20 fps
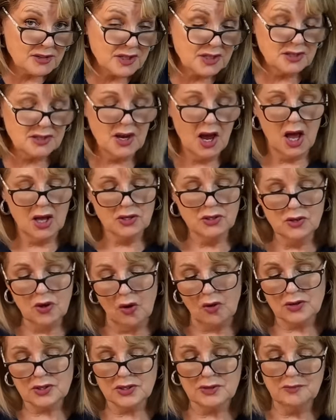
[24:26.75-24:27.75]
it?
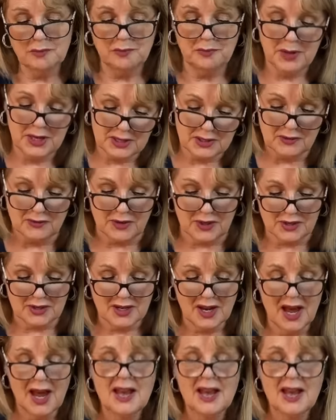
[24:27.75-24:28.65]
Not a bit of it."